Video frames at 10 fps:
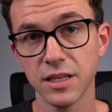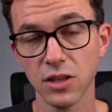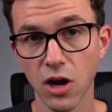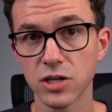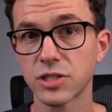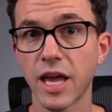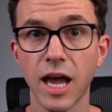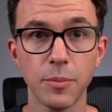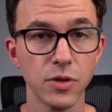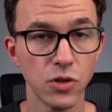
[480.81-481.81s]
in large
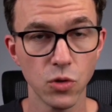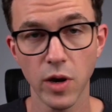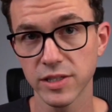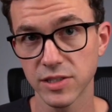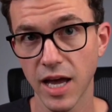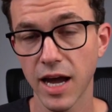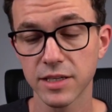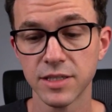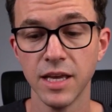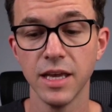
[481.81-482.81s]
cap US
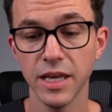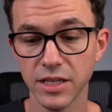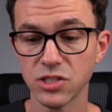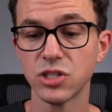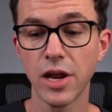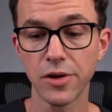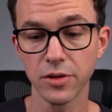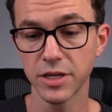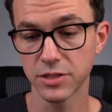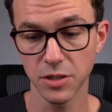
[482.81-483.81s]
stocks in
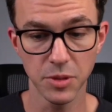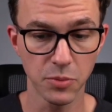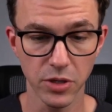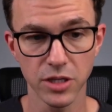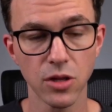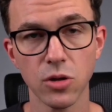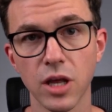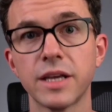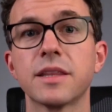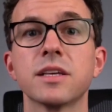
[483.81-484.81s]
generally is gonna be pretty low
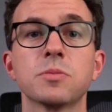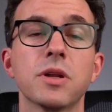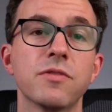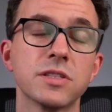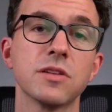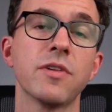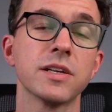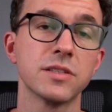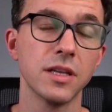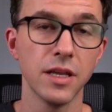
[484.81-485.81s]
like this, but if it's
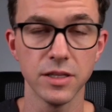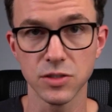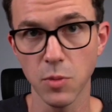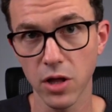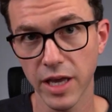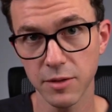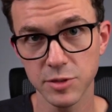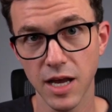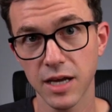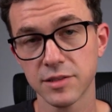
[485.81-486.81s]
investing in small cap
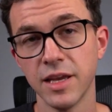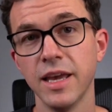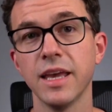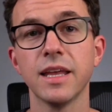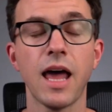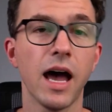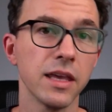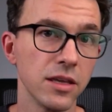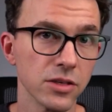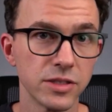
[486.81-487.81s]
stocks, in high
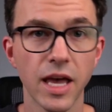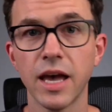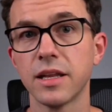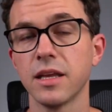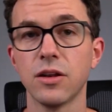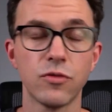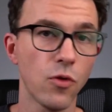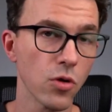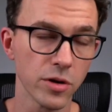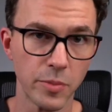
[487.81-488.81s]
yield debt, in
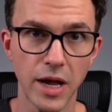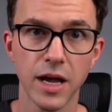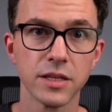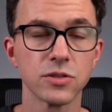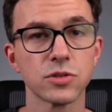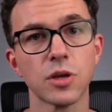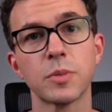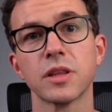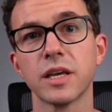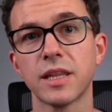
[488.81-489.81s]
foreign bonds, or
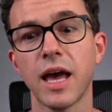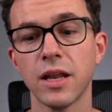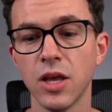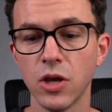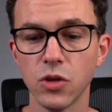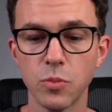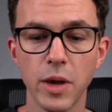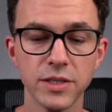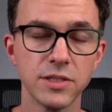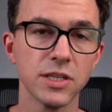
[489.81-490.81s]
something like that, you
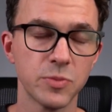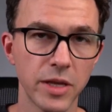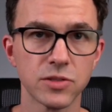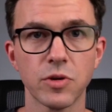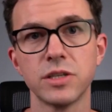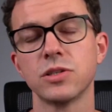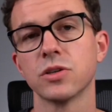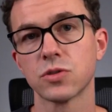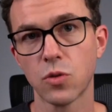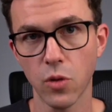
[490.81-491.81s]
may see expense
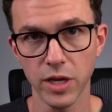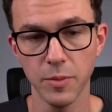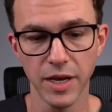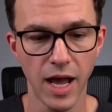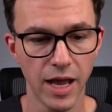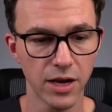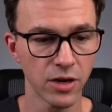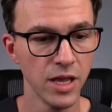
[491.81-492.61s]
ratios quite a bit higher.